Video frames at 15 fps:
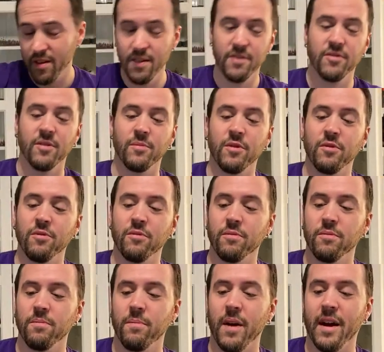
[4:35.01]
some of you
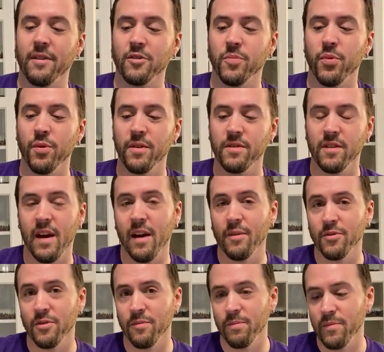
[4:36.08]
backers pointed out
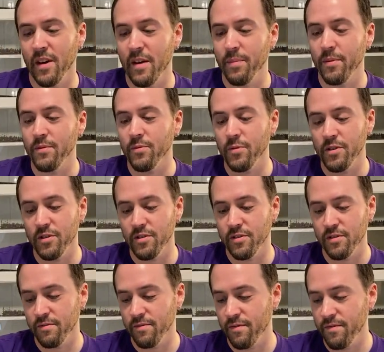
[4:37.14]
some typos, which
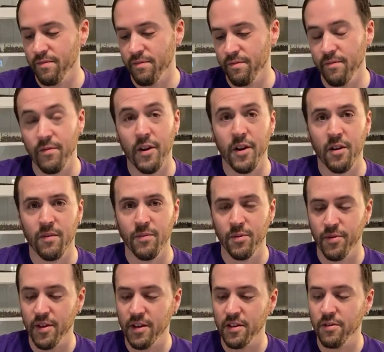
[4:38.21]
is very helpful.
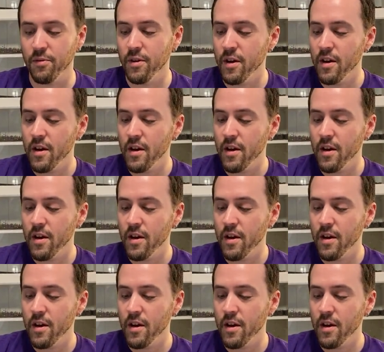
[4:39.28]
Thank you.